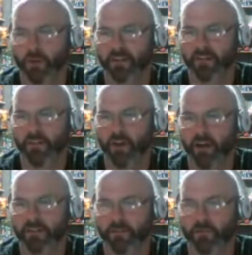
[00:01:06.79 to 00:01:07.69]
You know, getting the
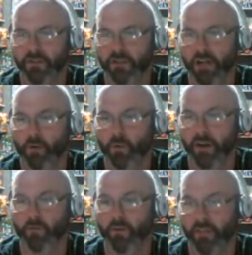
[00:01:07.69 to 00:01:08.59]
thoughts of what
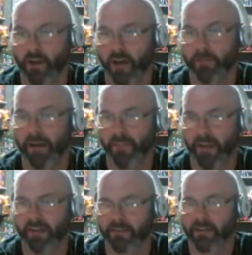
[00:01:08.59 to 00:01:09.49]
everyone thought about that,
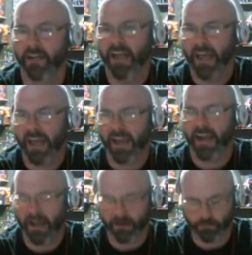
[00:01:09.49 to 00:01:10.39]
and
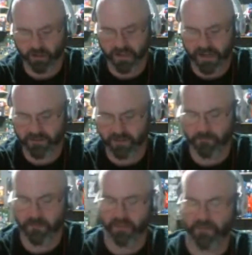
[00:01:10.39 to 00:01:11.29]
I really have to
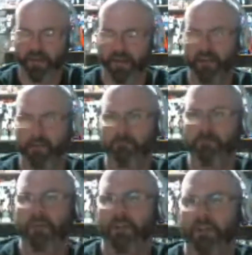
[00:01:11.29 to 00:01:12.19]
admit that
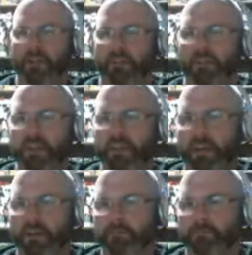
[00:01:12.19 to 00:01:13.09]

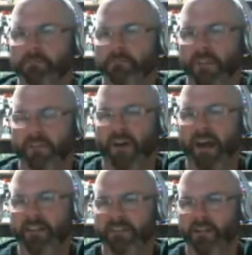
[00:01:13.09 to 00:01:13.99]
the
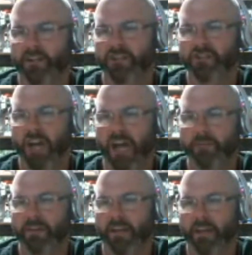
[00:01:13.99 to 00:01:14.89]
Finest did a good job
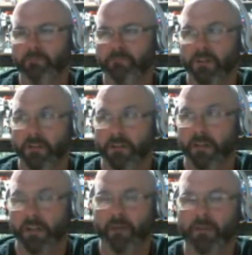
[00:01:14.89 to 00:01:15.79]
in
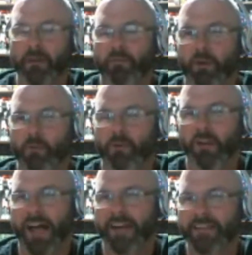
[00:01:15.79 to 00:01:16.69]
coming up with their own little
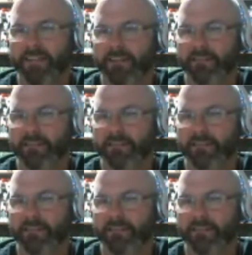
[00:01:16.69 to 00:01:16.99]
ideas at